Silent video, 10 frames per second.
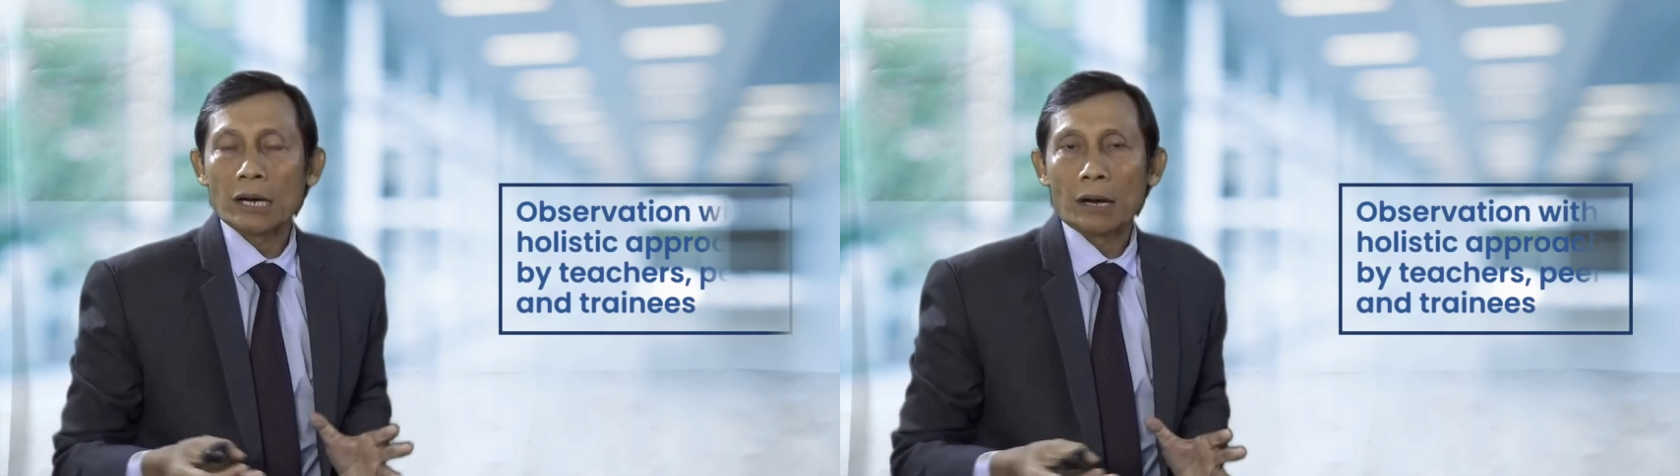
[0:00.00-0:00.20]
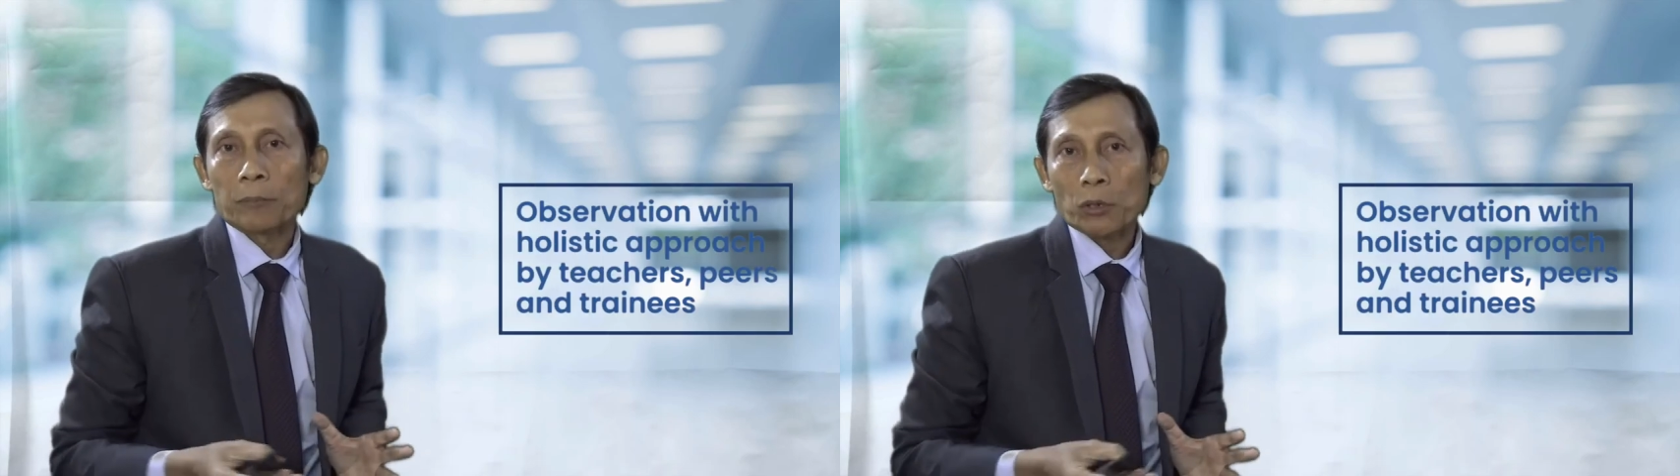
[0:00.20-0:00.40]

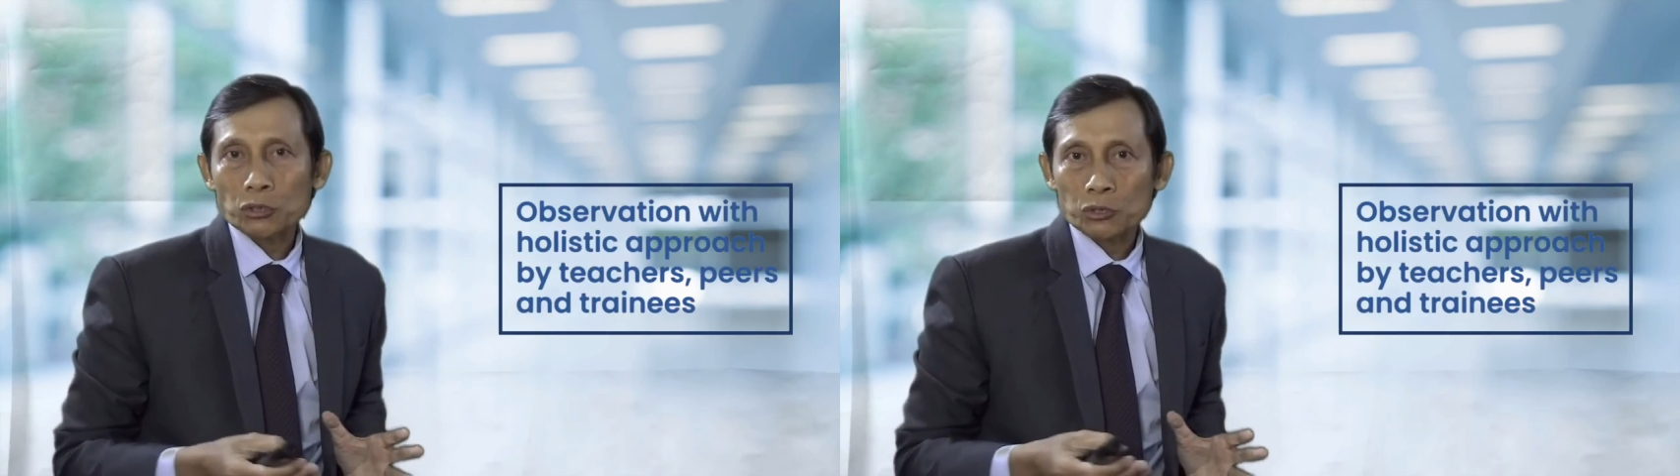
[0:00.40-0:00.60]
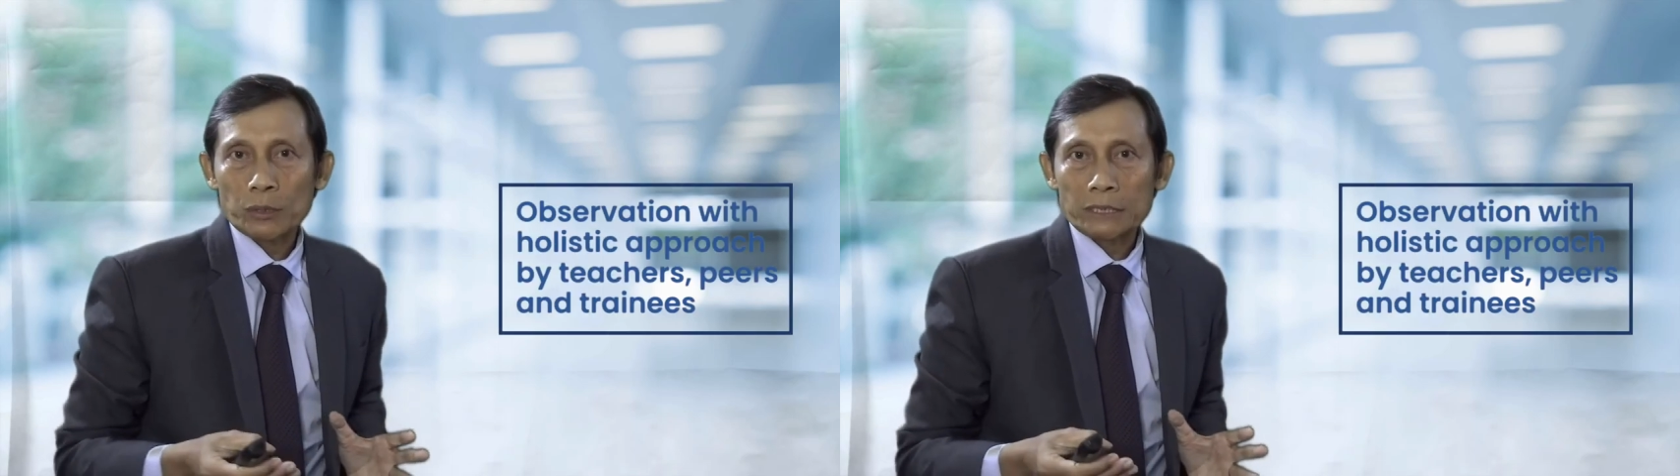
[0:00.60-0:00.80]

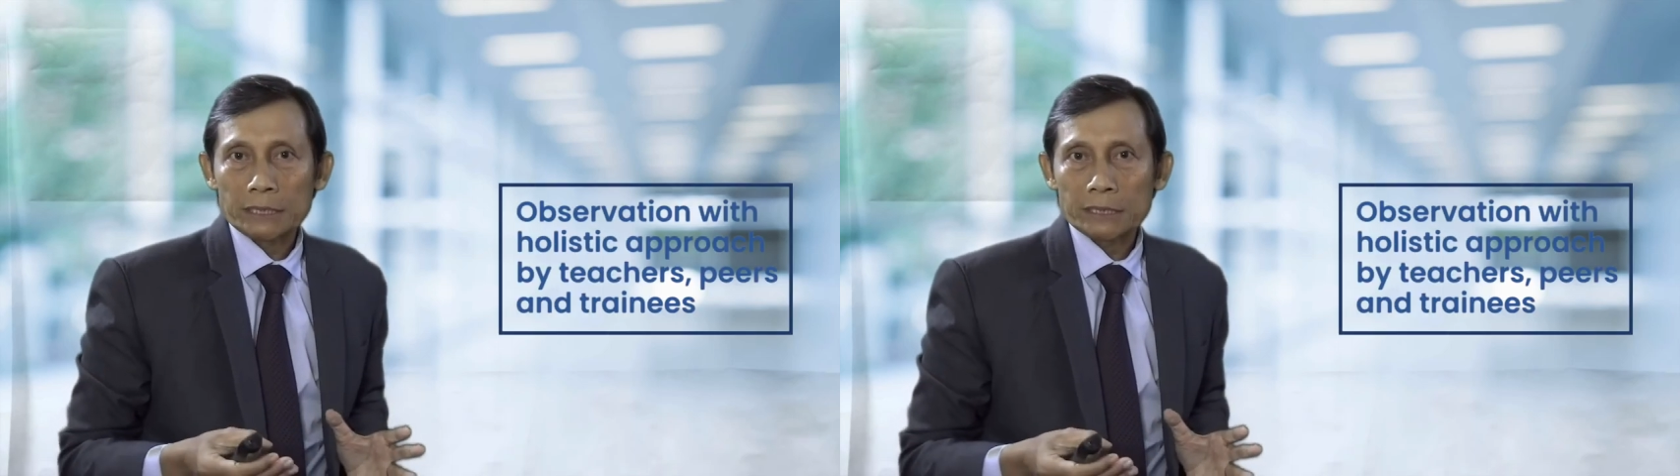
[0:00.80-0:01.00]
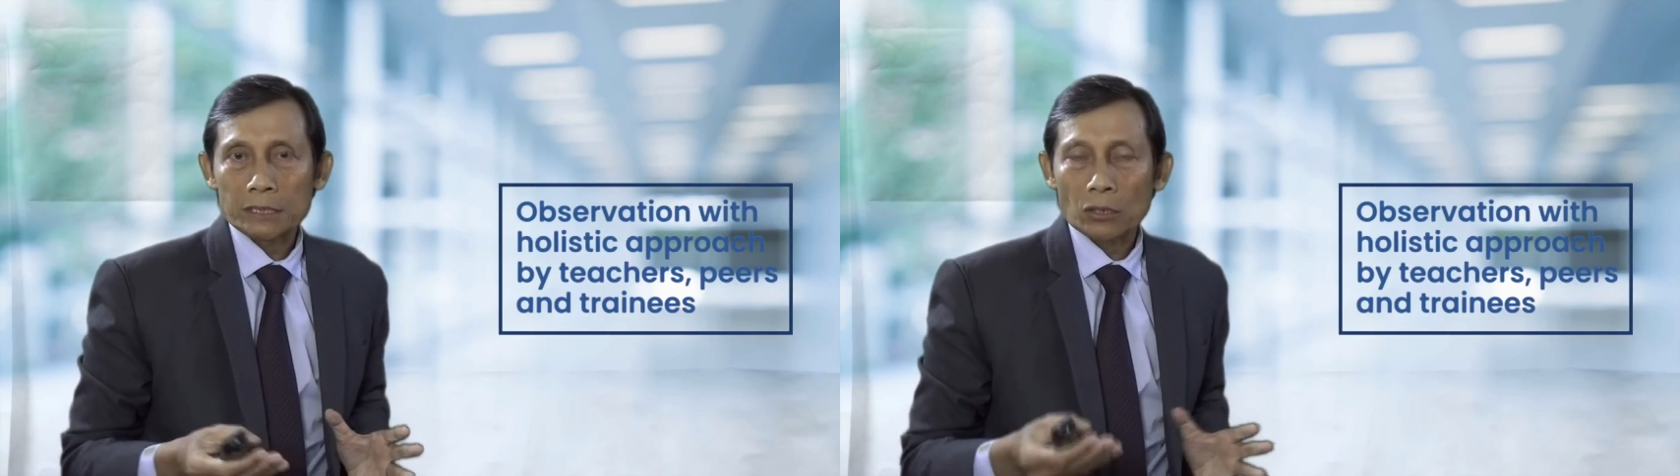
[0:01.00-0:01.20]
approach, which
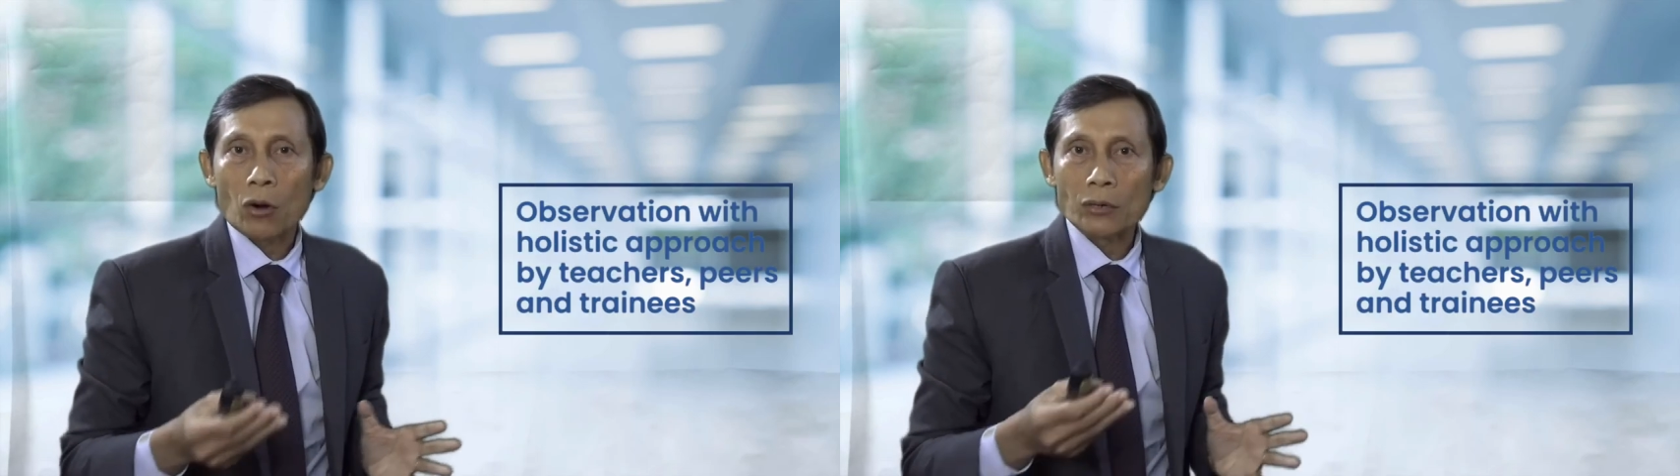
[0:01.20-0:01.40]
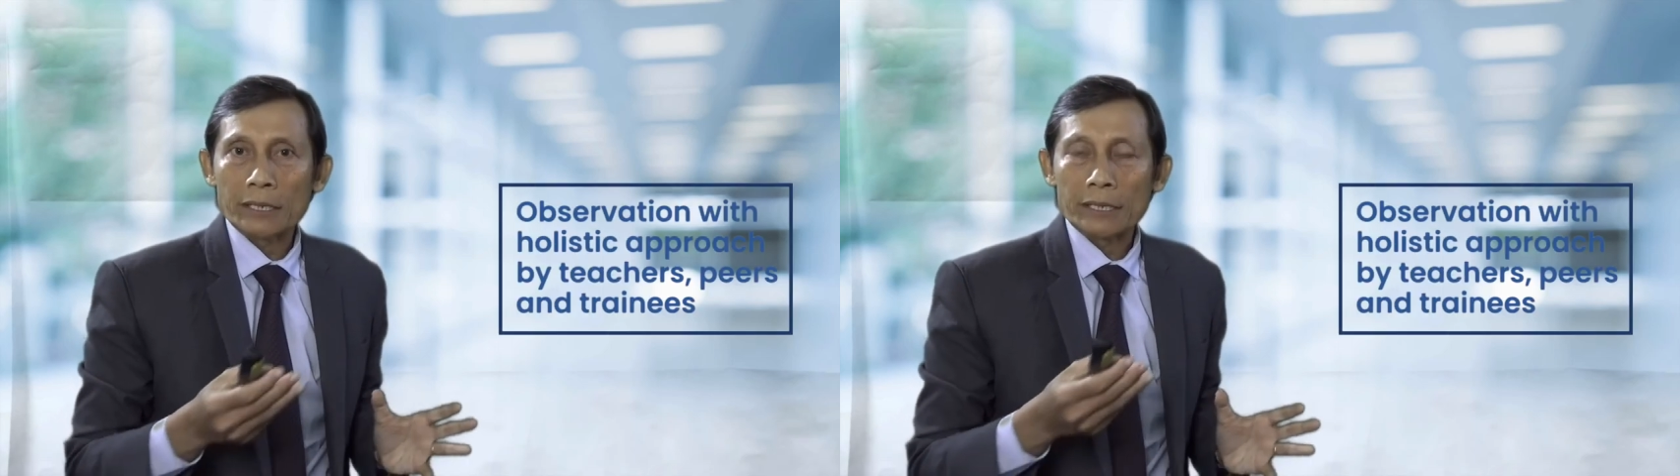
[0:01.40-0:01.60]
is not
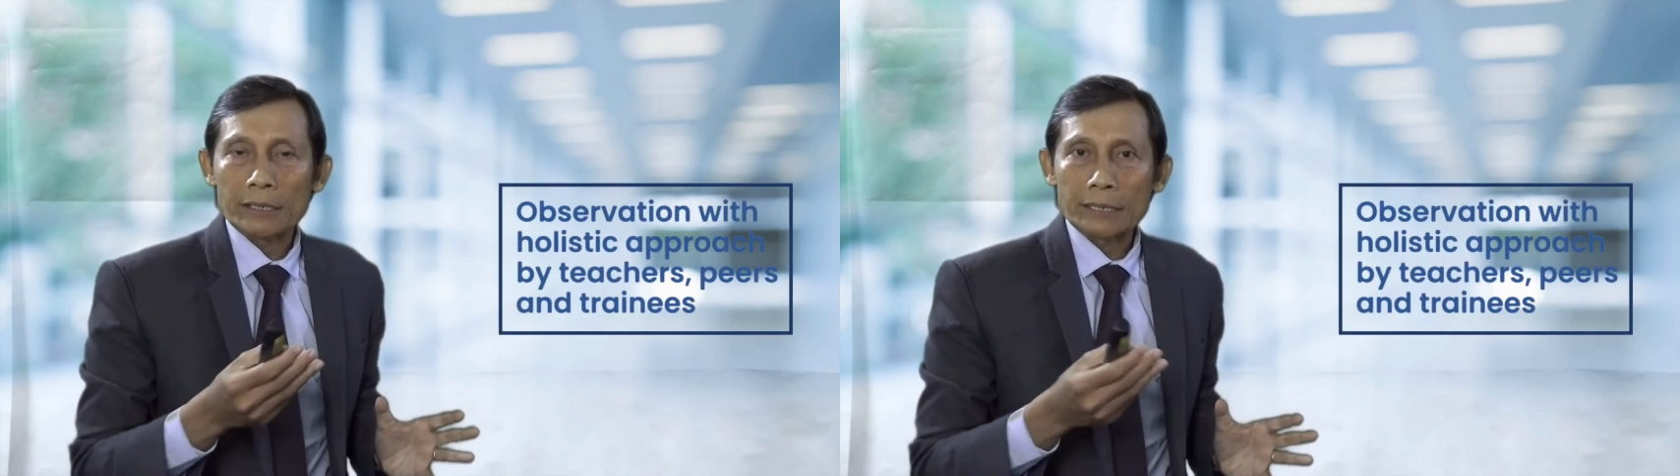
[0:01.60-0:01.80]
only